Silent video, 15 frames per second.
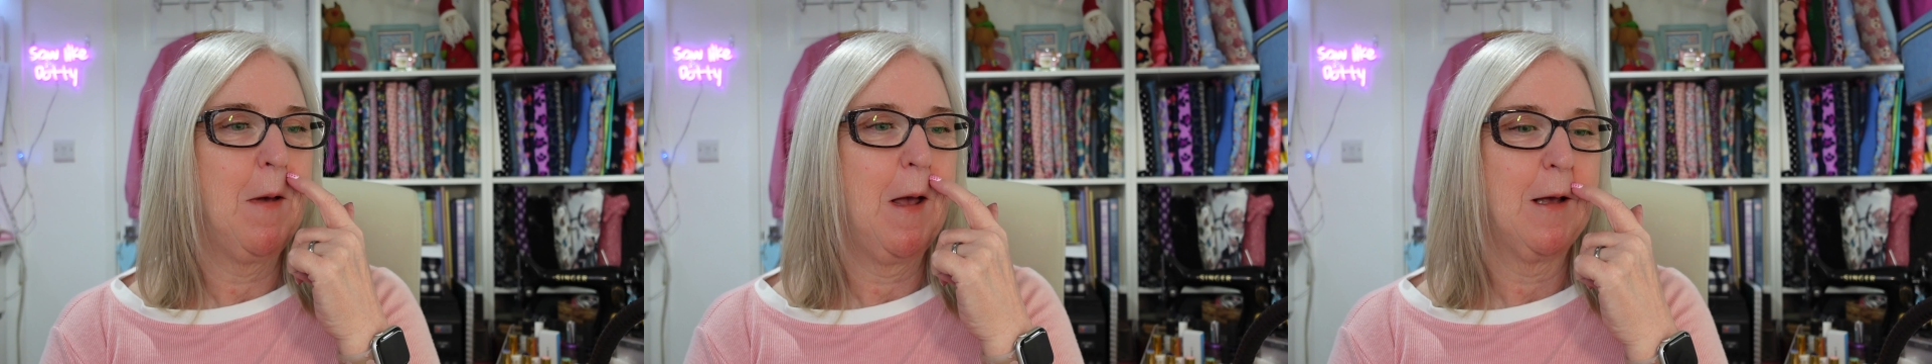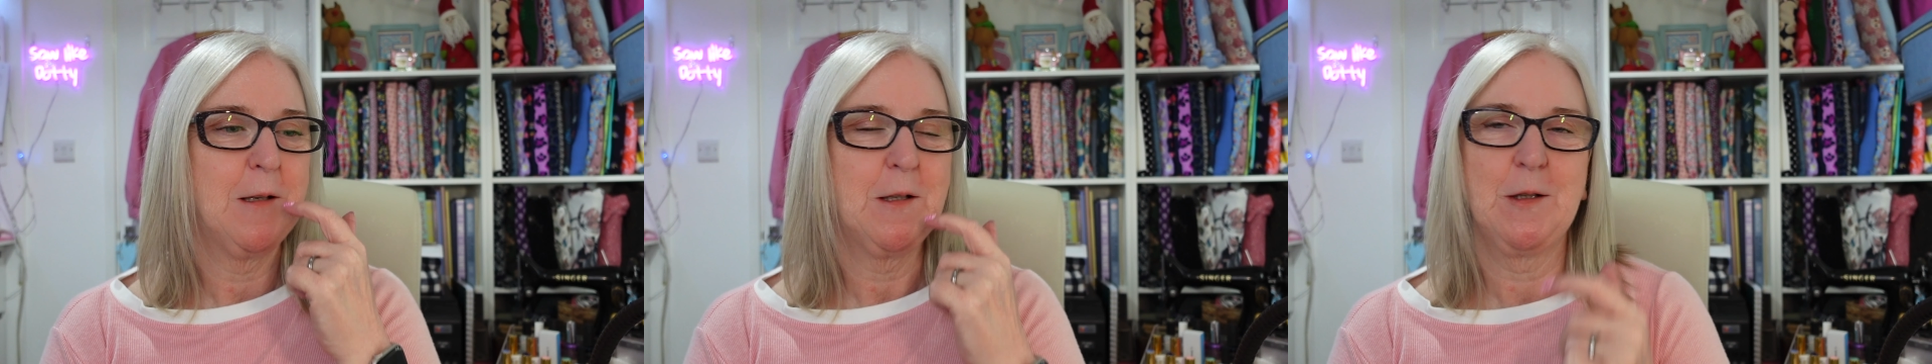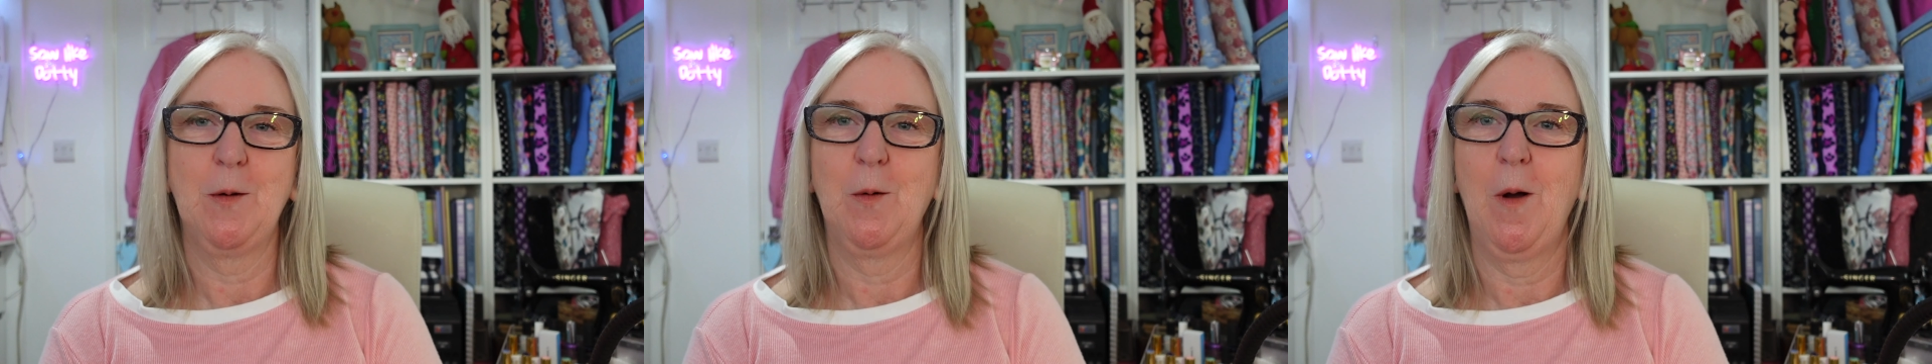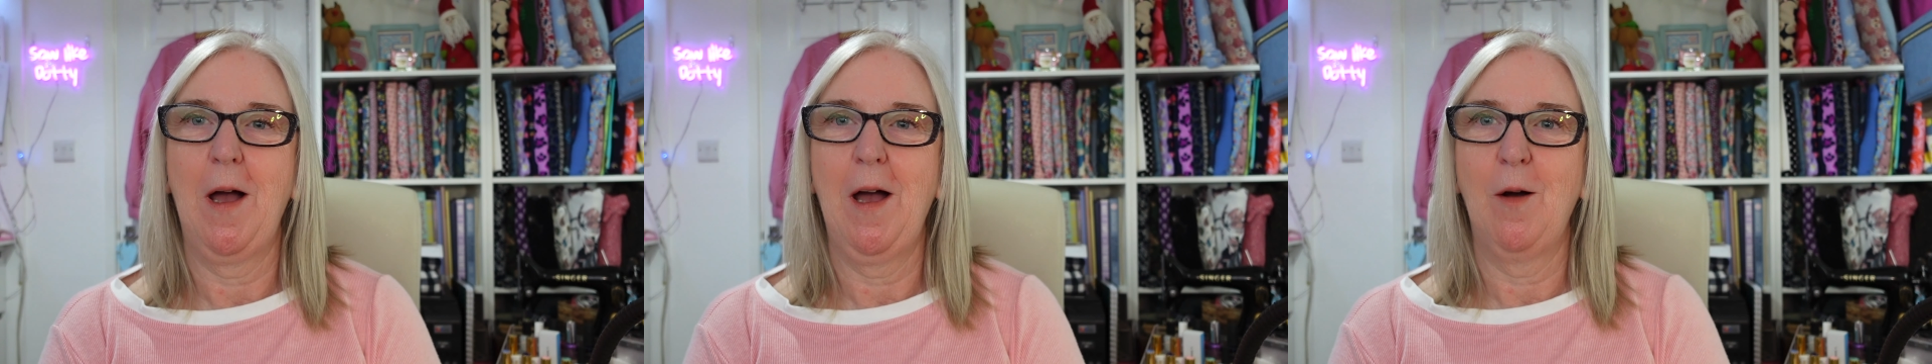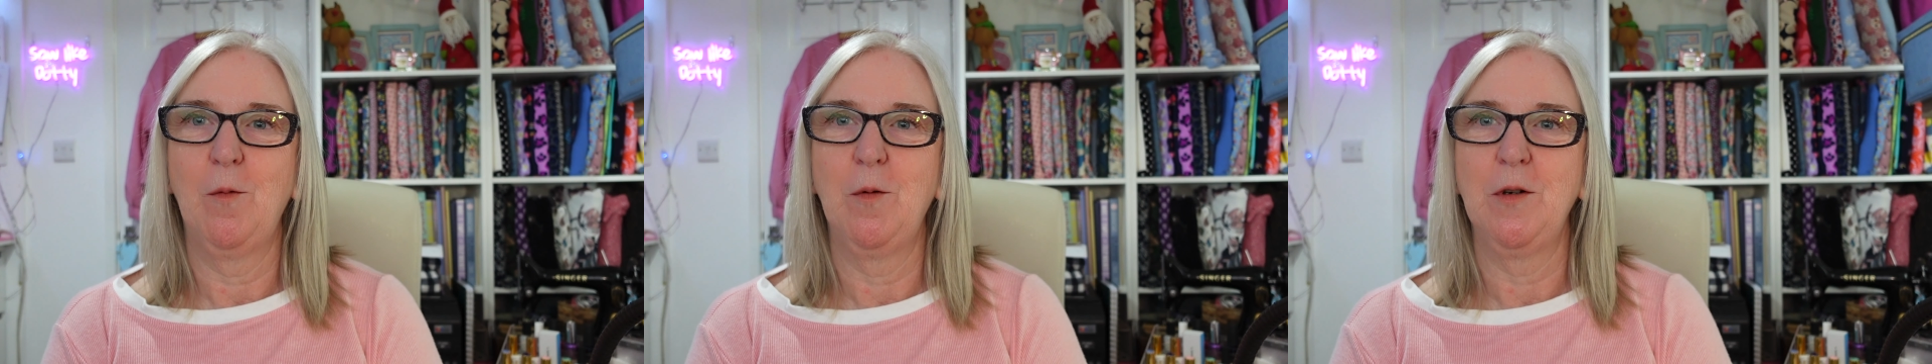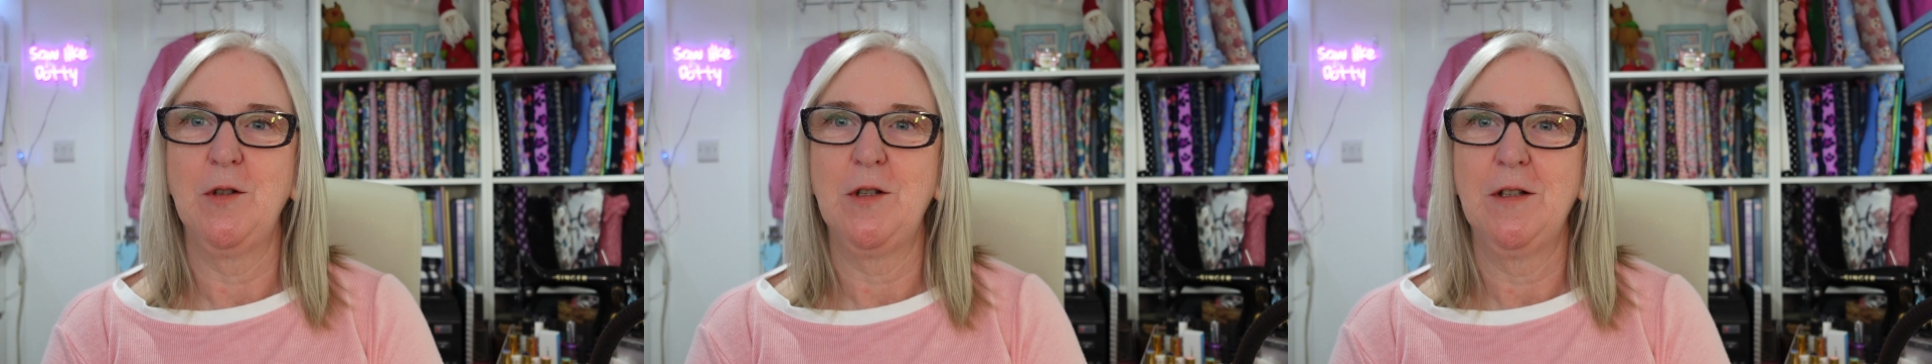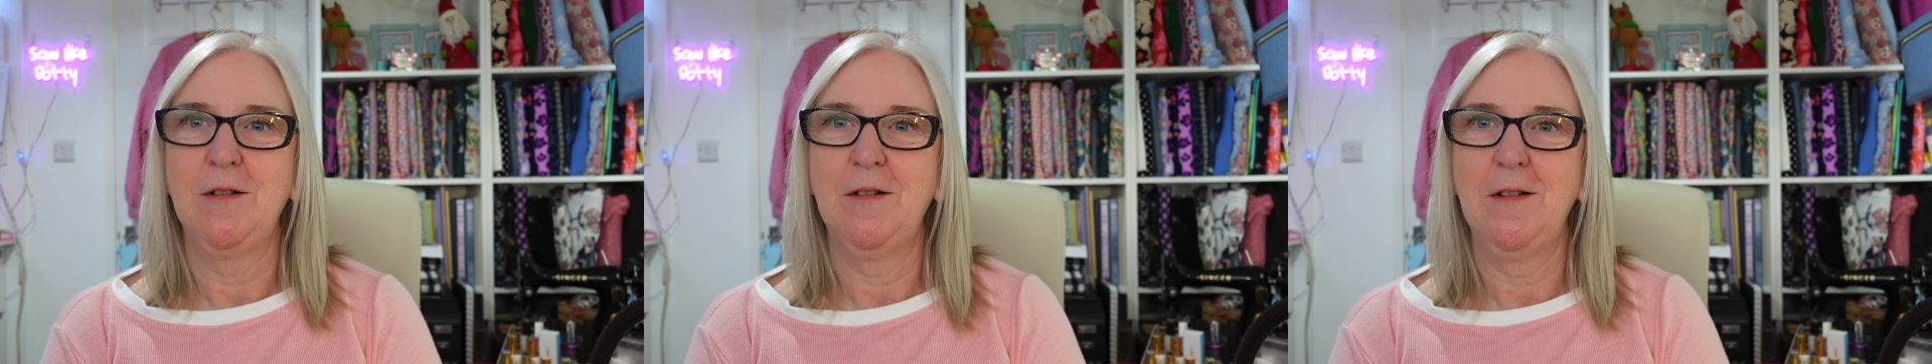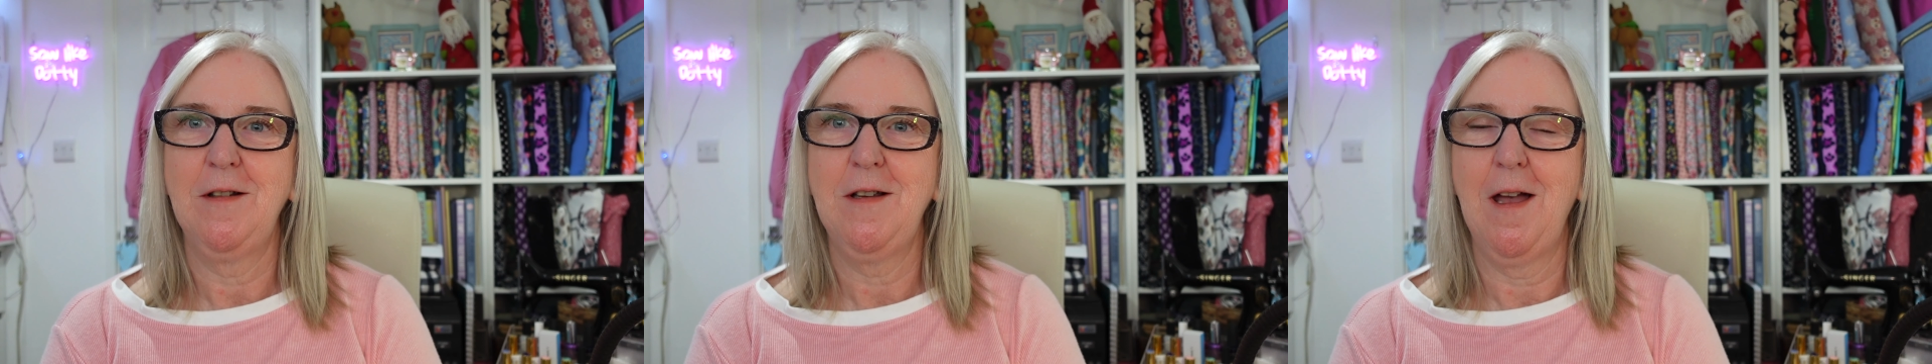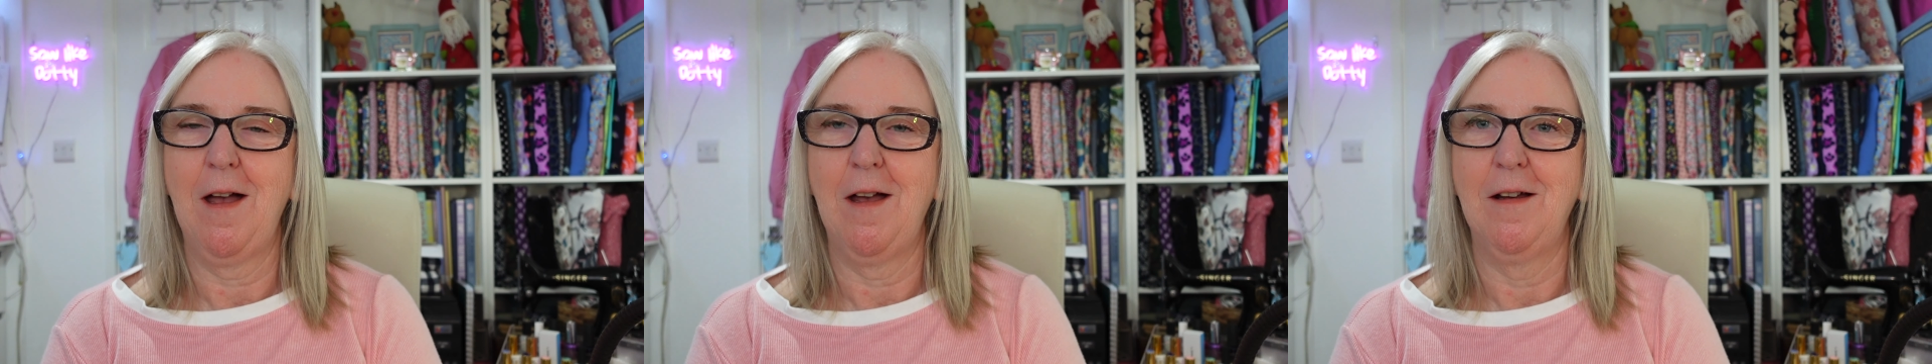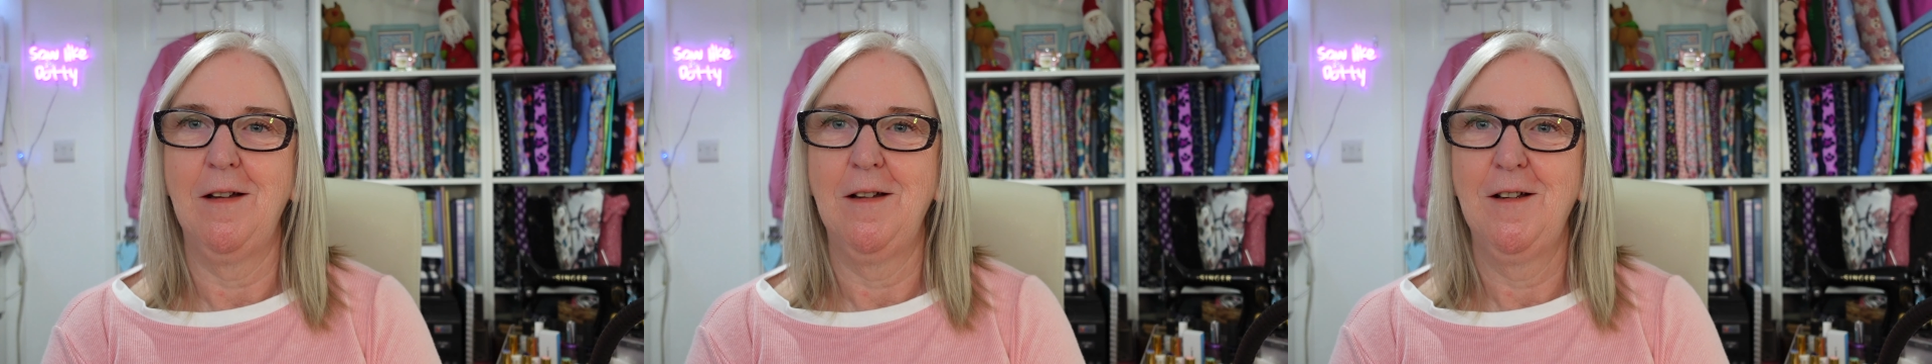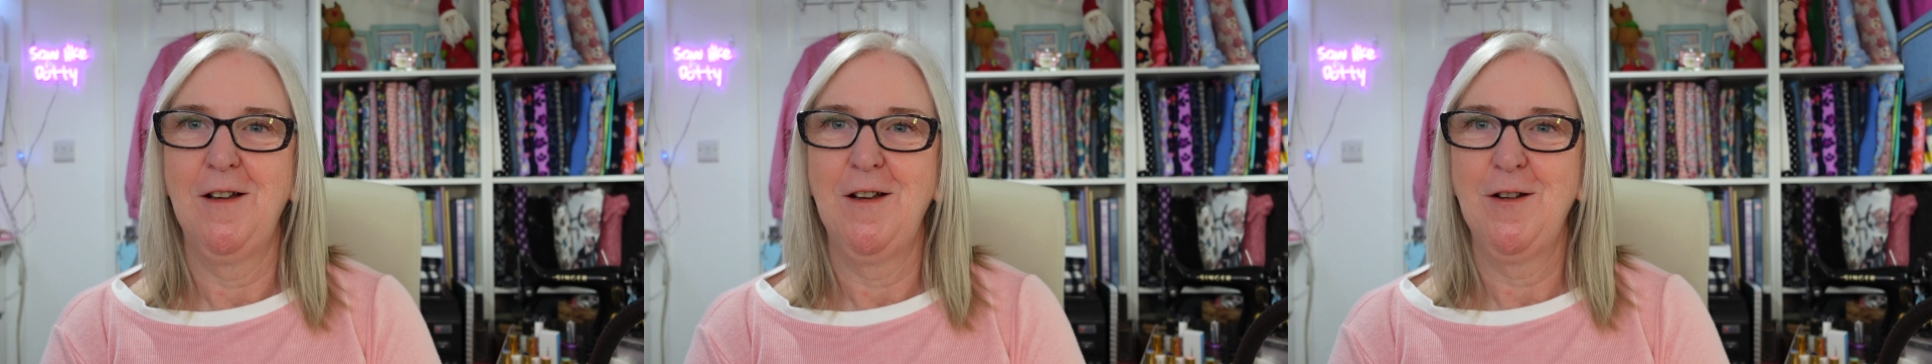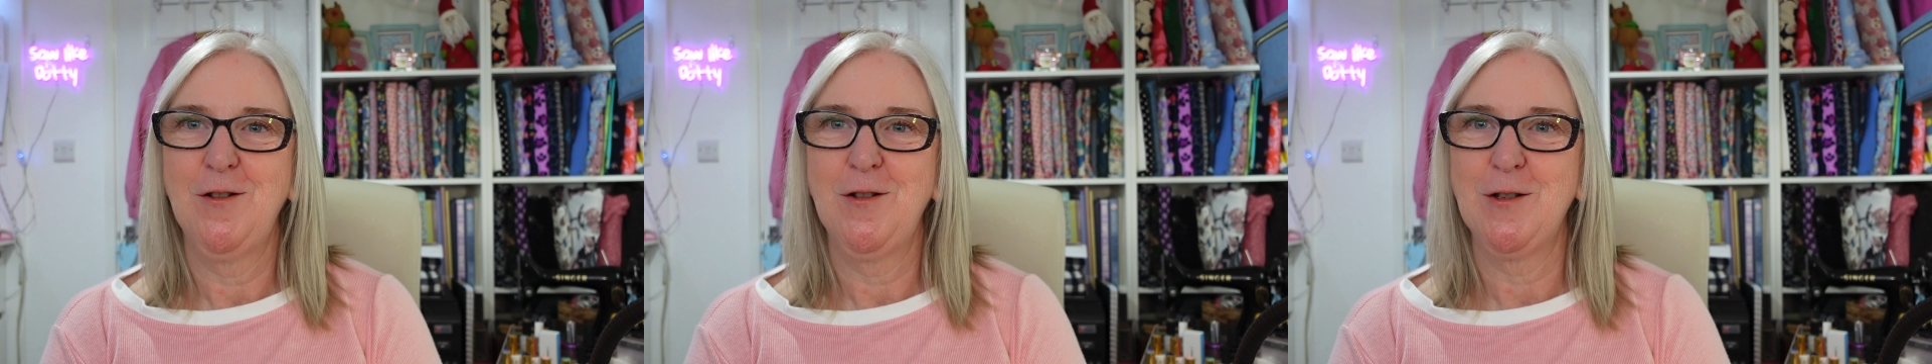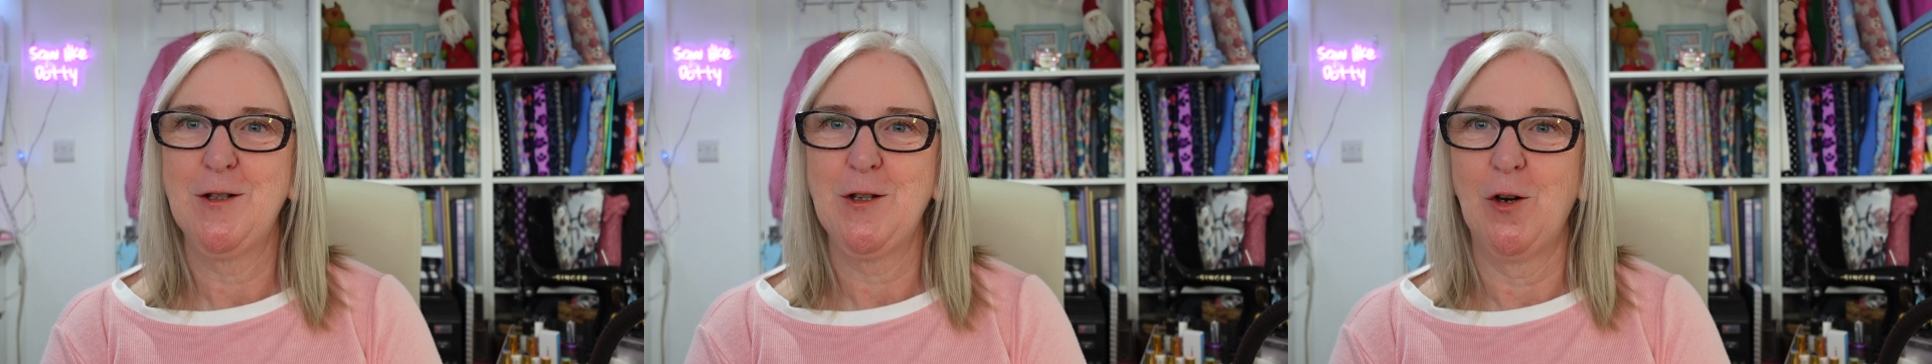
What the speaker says: so I would just